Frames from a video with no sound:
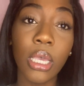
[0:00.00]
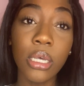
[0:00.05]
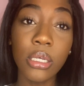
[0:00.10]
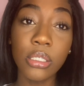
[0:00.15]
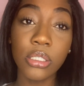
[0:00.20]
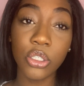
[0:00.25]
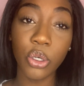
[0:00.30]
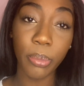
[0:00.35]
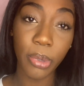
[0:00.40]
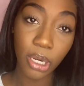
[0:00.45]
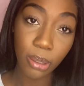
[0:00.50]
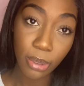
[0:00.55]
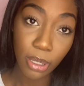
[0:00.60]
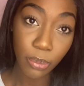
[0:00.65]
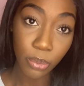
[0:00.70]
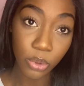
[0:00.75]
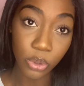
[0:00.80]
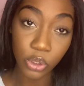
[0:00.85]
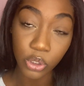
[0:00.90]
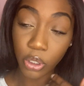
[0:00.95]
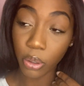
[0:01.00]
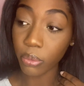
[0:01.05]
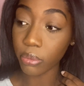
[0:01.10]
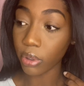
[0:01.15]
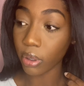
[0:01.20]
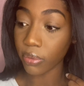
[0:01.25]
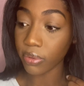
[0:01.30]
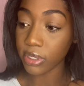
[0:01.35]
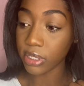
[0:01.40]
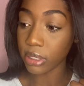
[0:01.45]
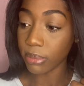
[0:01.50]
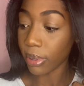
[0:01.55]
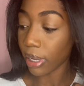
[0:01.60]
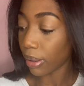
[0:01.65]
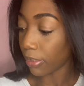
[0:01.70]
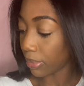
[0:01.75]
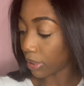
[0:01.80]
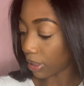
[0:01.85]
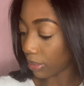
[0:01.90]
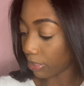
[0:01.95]
So many people don't know this about
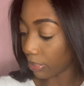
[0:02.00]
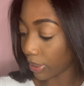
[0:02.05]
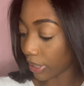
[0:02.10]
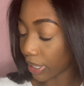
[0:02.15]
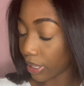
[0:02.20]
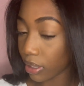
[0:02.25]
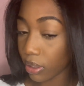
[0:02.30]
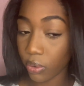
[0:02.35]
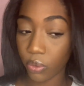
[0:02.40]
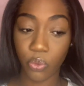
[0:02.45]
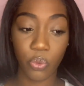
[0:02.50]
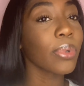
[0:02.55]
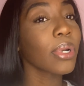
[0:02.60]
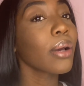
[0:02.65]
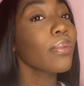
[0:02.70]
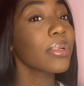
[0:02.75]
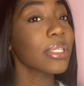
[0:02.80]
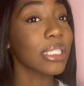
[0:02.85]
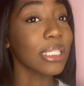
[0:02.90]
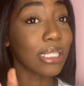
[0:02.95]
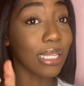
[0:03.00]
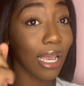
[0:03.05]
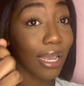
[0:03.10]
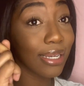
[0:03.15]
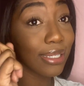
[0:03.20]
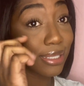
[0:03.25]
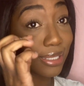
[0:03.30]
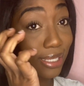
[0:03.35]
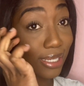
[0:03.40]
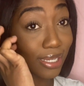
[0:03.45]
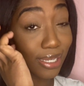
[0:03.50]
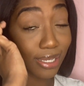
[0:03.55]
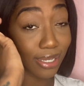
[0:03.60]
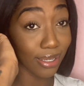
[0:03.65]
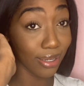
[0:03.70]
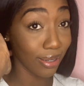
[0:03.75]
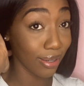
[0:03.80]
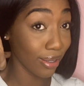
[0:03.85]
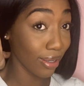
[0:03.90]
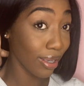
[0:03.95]
me, but when I was
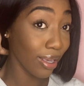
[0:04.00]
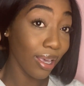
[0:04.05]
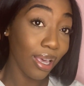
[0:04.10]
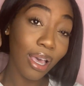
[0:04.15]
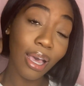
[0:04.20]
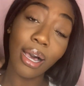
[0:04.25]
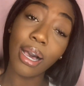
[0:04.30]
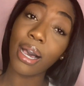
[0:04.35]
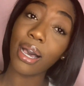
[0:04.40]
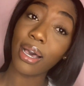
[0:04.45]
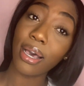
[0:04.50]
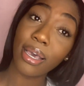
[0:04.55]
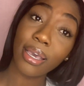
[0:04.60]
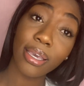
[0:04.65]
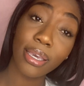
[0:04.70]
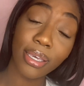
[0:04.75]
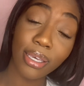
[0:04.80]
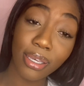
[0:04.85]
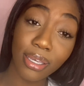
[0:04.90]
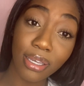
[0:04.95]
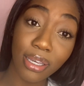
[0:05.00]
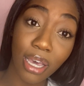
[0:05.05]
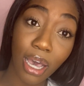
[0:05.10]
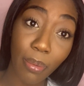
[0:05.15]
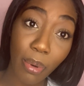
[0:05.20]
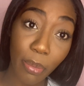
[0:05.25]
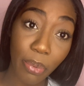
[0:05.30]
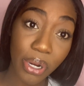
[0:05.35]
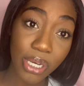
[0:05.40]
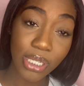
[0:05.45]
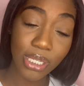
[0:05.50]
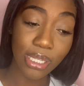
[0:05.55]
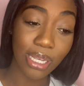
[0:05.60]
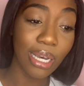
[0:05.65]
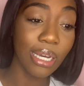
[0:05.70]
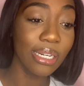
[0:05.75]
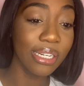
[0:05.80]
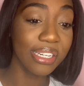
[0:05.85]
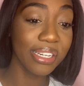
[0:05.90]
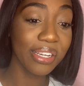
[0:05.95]
19, I got my breasts done.
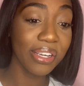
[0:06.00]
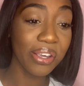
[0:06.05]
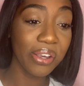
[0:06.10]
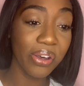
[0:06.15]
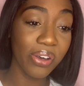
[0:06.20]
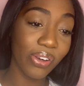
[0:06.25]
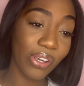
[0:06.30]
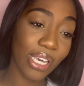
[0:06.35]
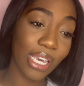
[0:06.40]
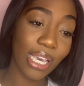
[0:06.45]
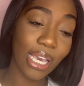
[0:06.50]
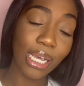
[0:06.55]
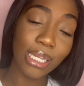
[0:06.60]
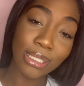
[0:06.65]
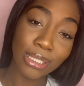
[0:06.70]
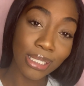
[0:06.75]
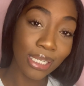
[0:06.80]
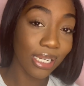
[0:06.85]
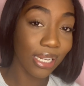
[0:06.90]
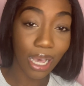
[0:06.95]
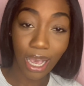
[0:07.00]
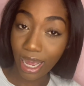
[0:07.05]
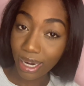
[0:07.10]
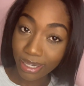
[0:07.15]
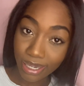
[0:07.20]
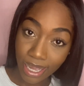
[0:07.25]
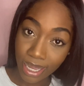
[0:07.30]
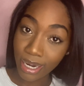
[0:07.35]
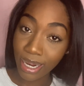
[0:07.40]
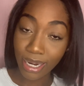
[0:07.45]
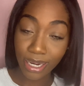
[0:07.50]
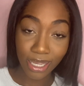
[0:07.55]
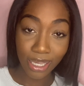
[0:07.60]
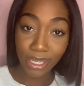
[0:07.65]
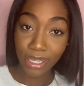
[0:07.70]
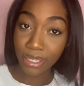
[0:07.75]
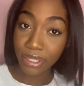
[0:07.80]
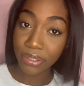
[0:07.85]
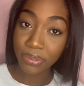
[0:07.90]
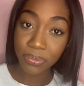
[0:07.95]
Okay, I did not get
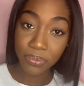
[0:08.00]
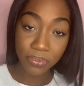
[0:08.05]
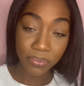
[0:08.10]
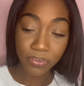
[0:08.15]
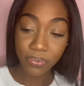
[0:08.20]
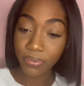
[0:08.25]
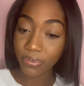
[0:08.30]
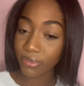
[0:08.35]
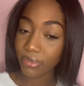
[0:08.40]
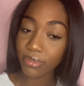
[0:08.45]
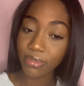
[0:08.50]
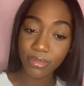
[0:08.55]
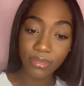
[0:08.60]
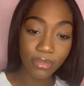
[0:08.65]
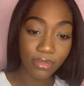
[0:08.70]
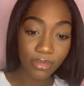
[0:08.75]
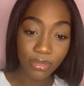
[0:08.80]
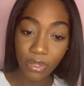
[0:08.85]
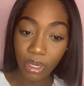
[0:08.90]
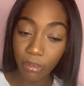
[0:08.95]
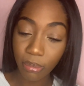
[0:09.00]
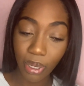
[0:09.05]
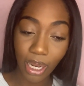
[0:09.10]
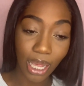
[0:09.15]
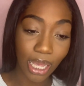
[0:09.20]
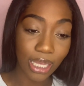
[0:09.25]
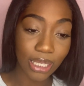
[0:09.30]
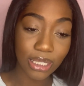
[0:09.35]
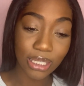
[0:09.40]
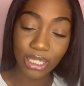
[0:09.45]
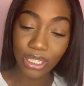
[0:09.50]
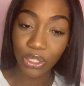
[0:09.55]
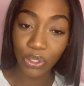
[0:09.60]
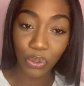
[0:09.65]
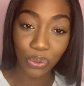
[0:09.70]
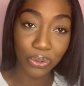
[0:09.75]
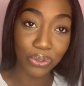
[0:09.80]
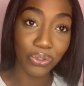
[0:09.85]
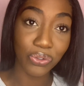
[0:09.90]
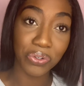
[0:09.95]
any plastic
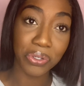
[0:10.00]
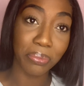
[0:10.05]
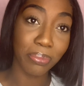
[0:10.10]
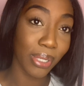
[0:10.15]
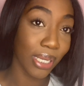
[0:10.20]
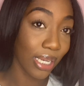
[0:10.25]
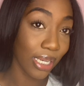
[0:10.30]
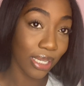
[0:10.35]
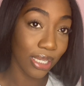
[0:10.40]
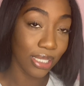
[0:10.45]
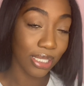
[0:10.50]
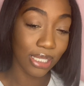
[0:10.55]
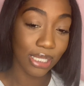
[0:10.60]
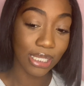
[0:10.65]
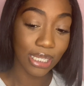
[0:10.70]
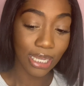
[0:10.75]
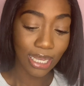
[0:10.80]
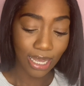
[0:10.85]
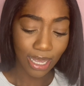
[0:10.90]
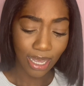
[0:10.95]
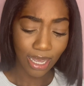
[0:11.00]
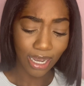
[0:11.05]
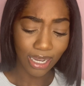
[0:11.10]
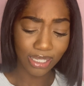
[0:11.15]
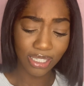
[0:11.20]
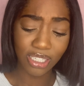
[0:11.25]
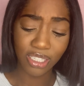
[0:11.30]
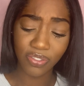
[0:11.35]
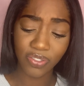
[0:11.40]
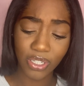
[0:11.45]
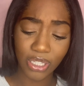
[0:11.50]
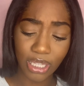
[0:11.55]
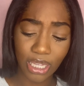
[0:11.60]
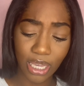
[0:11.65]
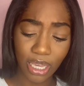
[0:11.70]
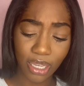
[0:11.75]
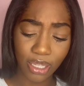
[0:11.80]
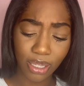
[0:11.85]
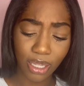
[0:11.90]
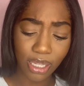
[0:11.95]
surgery because I just feel
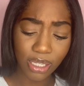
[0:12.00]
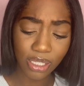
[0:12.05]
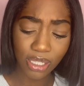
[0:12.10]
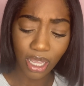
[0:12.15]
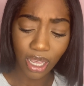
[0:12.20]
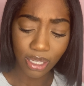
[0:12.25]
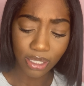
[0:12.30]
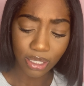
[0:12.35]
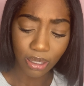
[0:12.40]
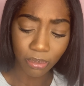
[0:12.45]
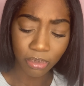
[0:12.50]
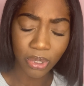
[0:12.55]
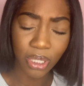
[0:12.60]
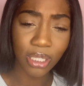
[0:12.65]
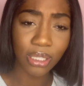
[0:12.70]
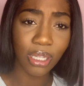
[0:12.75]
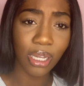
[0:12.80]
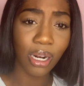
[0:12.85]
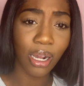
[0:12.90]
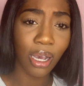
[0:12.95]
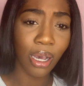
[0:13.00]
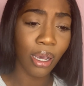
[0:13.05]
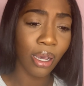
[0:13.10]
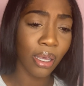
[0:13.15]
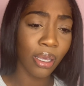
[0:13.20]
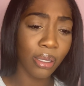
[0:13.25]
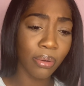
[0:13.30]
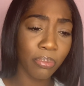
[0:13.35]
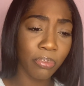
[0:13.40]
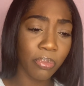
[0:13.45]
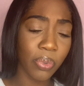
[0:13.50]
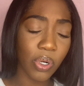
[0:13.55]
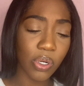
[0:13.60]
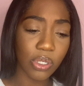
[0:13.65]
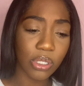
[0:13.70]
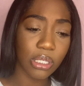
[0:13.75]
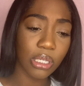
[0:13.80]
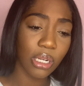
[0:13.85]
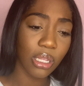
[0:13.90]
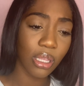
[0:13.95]
like that's not something that I
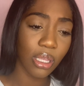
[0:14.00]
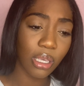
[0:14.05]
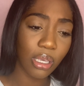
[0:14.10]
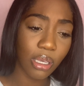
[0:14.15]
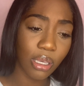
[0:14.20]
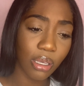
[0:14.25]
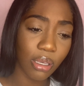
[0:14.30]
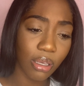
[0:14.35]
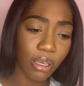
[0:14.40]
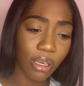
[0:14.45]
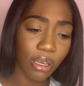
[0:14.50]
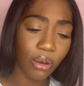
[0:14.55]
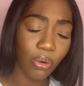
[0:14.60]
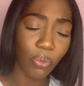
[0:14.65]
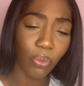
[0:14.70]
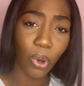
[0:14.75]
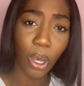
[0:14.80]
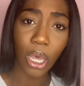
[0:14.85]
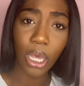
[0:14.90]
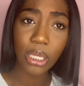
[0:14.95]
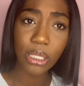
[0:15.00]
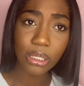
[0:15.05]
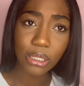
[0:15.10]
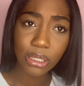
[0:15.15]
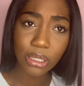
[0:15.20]
personally want.